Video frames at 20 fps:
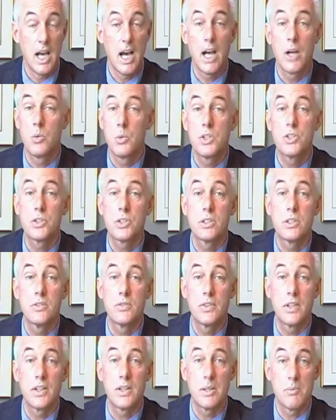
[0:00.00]
I wish you the
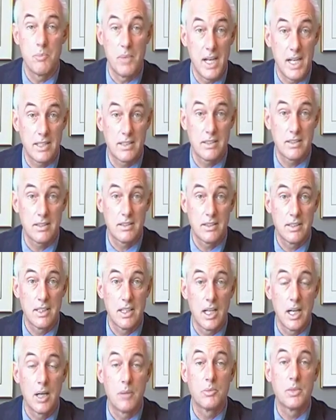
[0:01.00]
very best.
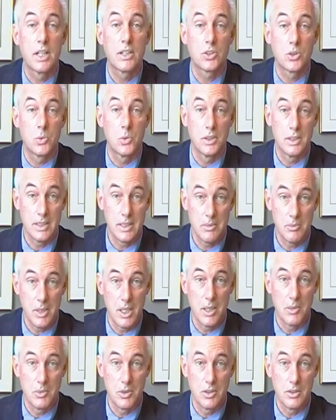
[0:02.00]
I'm Dr. William
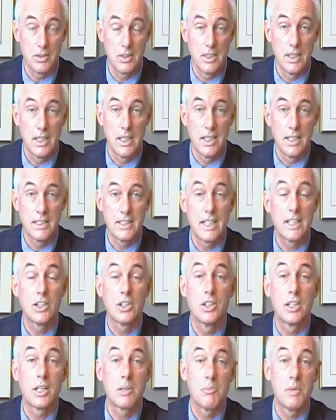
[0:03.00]
Hummel. Take
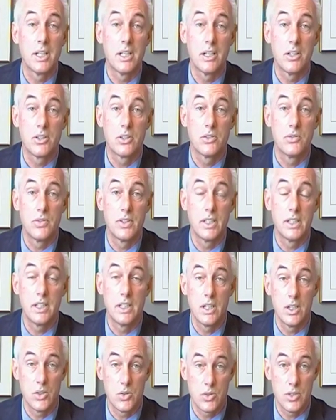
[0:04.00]
a look at my other
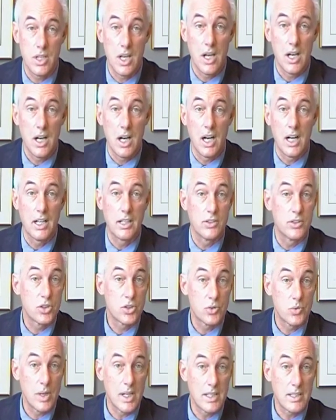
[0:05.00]
videos on
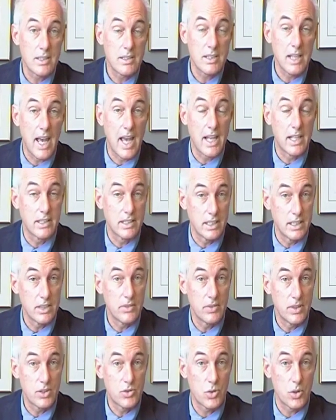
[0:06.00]
stress and
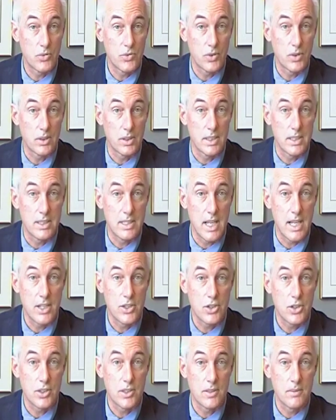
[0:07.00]
in vitro
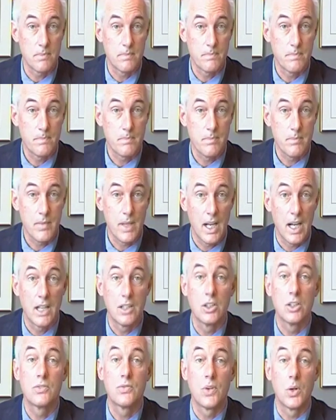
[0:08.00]
fertilization.
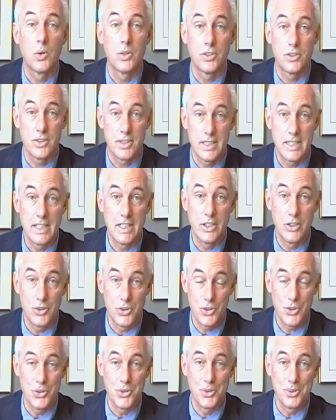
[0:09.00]
I look forward to seeing you
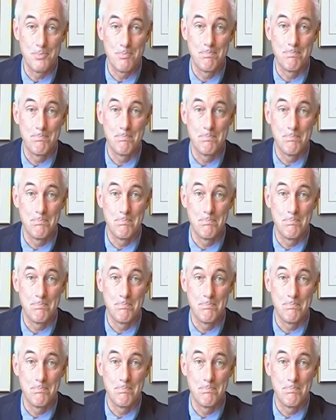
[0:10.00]
soon.